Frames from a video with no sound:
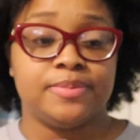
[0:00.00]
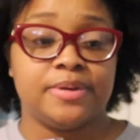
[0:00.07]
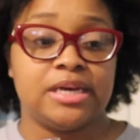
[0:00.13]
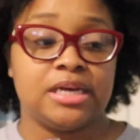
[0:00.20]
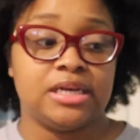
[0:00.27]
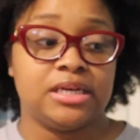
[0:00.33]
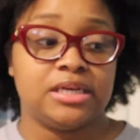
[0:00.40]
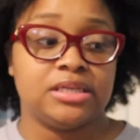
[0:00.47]

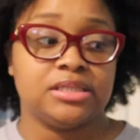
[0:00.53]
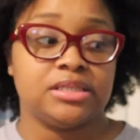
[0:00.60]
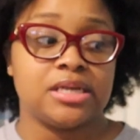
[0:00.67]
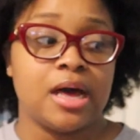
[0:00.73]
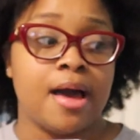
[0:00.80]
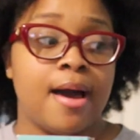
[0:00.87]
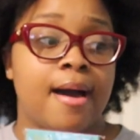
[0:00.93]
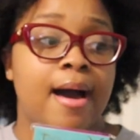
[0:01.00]
because
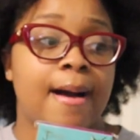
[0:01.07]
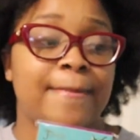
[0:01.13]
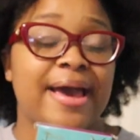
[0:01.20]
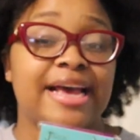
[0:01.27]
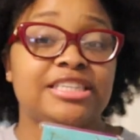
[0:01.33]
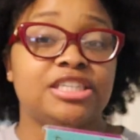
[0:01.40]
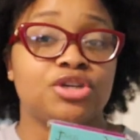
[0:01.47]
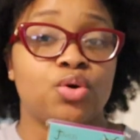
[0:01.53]
I'm
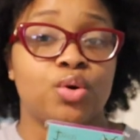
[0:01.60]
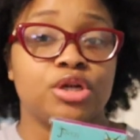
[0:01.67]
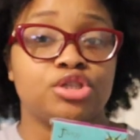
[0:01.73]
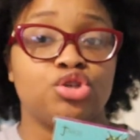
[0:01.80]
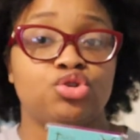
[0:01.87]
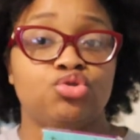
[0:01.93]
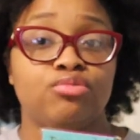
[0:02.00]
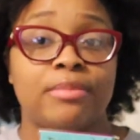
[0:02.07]
actually going
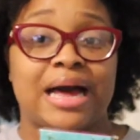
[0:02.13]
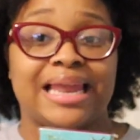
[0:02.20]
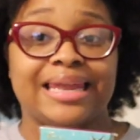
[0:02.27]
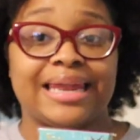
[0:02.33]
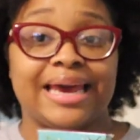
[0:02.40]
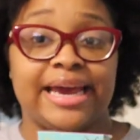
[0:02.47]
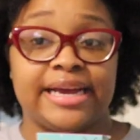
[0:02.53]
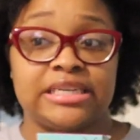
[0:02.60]
to do my
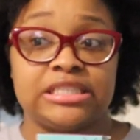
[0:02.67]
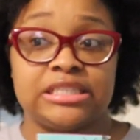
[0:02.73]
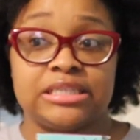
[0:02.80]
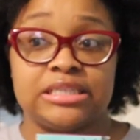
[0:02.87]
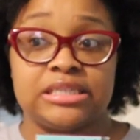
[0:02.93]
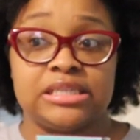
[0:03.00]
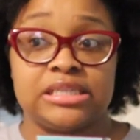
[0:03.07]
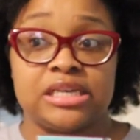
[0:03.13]

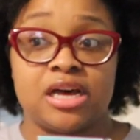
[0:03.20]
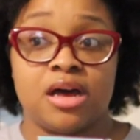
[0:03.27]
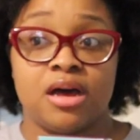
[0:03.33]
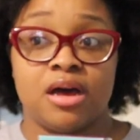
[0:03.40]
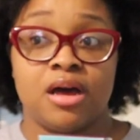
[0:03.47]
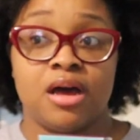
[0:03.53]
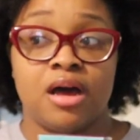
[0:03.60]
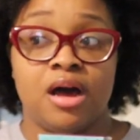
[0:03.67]
lashes
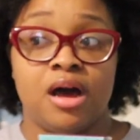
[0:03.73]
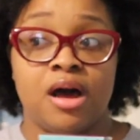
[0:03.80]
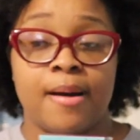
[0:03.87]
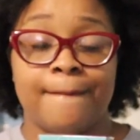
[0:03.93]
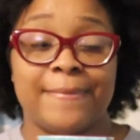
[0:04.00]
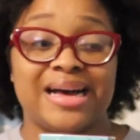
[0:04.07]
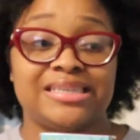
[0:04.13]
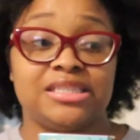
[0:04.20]

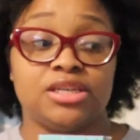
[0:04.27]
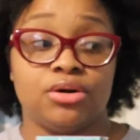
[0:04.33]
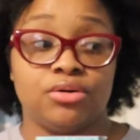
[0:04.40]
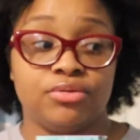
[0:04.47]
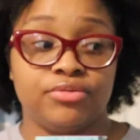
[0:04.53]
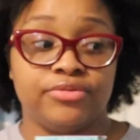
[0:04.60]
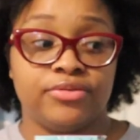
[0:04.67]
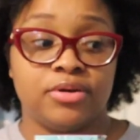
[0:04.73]

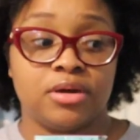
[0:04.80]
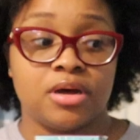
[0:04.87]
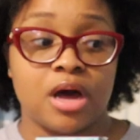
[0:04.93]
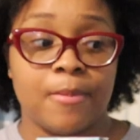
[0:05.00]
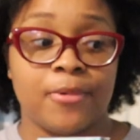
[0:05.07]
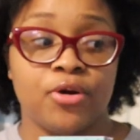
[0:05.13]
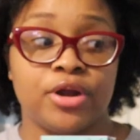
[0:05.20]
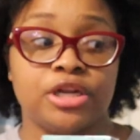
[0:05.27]
myself.
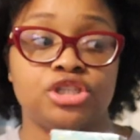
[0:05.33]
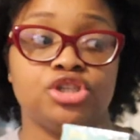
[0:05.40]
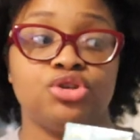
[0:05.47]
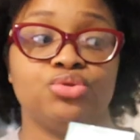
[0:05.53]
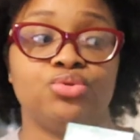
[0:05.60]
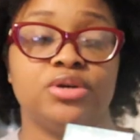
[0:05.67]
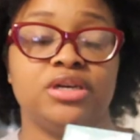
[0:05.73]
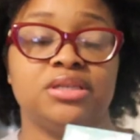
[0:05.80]
I'm going to
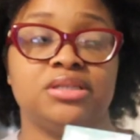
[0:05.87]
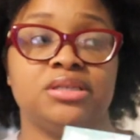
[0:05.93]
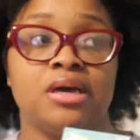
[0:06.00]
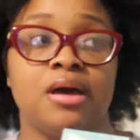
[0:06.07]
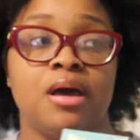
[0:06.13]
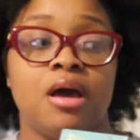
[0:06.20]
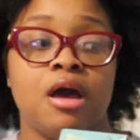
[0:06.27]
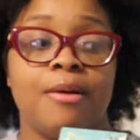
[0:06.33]
do it
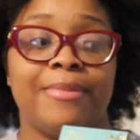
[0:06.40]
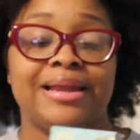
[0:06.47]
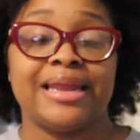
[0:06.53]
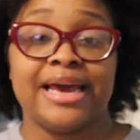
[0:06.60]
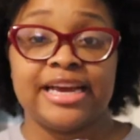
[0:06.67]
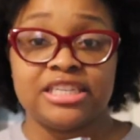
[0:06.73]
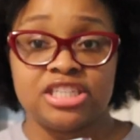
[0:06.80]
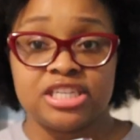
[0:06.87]
my
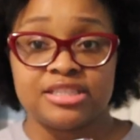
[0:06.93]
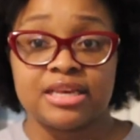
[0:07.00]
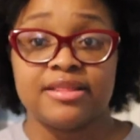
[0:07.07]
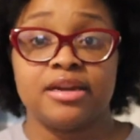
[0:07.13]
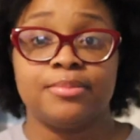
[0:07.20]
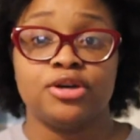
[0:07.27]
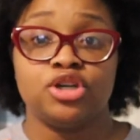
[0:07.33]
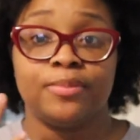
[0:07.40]
lashes and
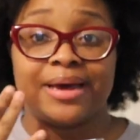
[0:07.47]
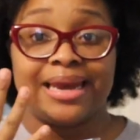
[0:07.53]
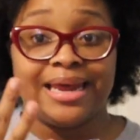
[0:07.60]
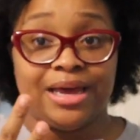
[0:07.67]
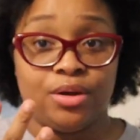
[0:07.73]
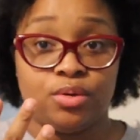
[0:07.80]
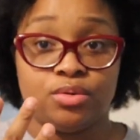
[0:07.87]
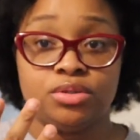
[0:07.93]
then I'm going to do my
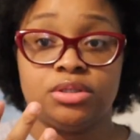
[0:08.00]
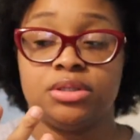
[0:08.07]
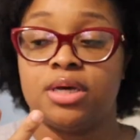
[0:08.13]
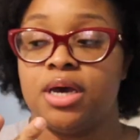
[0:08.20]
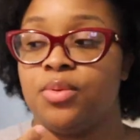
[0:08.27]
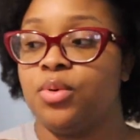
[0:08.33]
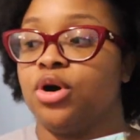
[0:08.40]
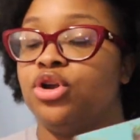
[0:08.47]
nails.
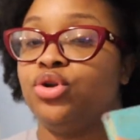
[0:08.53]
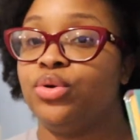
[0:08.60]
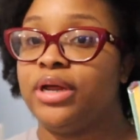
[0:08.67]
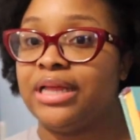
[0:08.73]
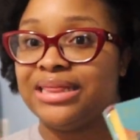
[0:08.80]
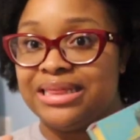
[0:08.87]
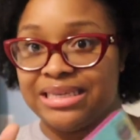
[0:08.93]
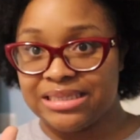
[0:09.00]
And we're going to do it
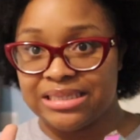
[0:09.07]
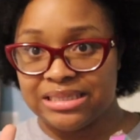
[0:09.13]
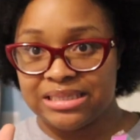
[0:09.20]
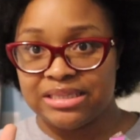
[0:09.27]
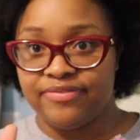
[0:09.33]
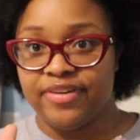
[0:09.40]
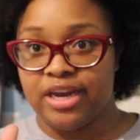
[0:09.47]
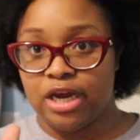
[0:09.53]
in this
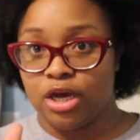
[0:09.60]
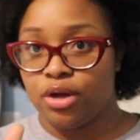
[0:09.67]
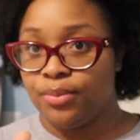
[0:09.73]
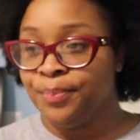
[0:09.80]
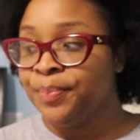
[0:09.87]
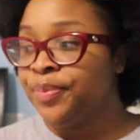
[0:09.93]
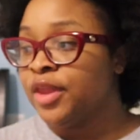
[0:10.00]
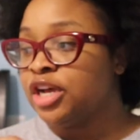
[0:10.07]
video.
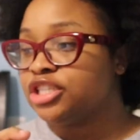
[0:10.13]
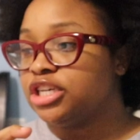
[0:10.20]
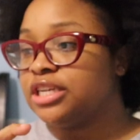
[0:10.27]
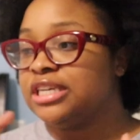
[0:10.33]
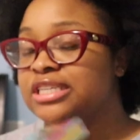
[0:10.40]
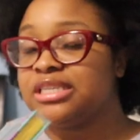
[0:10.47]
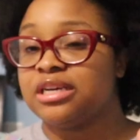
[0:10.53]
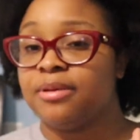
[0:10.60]
So
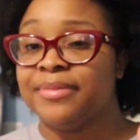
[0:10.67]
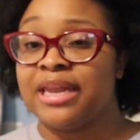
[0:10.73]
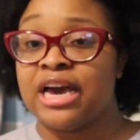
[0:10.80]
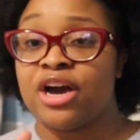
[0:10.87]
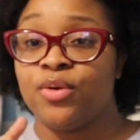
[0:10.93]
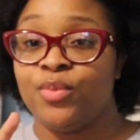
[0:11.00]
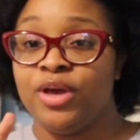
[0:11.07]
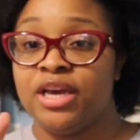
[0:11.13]
this is going to be like
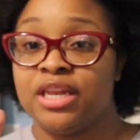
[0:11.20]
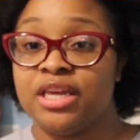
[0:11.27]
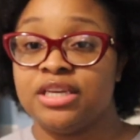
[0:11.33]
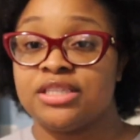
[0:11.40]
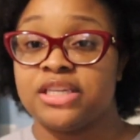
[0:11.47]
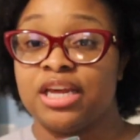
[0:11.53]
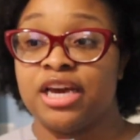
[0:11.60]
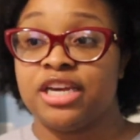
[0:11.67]
a weekly
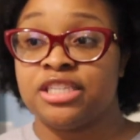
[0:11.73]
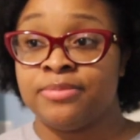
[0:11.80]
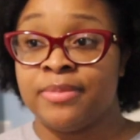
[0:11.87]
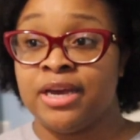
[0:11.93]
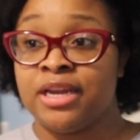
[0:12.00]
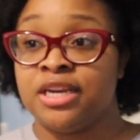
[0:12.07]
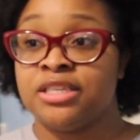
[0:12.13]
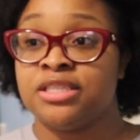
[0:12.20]
slash
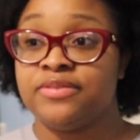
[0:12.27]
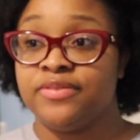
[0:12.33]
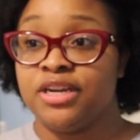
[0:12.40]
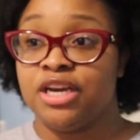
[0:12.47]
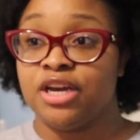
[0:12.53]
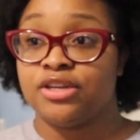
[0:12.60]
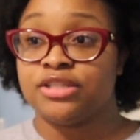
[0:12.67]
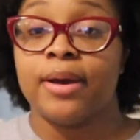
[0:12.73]
maintenance
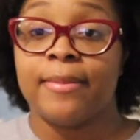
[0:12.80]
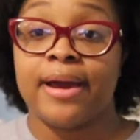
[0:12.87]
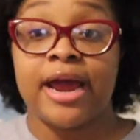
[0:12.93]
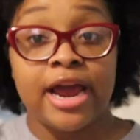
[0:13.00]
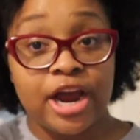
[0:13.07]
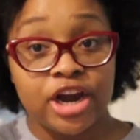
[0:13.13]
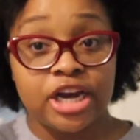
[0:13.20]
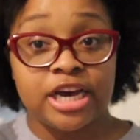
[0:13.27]
video. I'm getting my
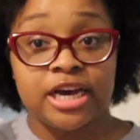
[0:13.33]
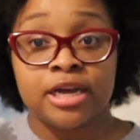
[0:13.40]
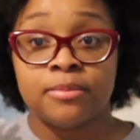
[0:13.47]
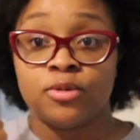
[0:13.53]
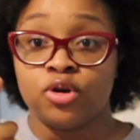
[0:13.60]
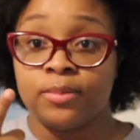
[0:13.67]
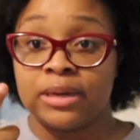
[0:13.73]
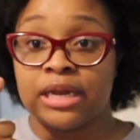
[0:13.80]
hair done, I'm
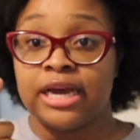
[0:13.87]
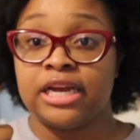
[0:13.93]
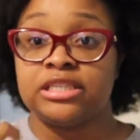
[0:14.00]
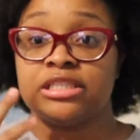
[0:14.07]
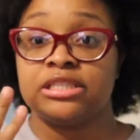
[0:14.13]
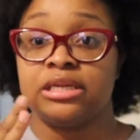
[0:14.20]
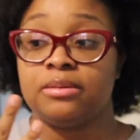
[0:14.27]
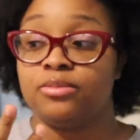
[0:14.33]
doing my
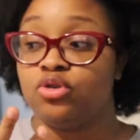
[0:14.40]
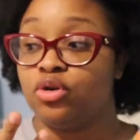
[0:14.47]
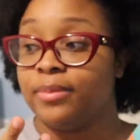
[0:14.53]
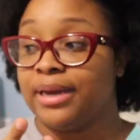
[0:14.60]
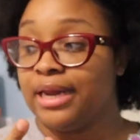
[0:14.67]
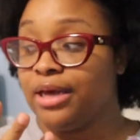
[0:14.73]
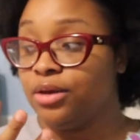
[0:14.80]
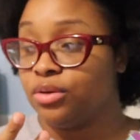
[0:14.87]
lashes, and I'm doing
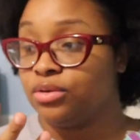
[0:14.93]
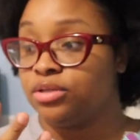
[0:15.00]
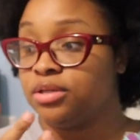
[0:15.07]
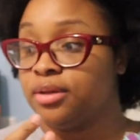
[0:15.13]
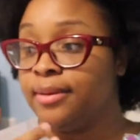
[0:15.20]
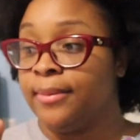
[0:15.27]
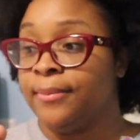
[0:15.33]
my nails.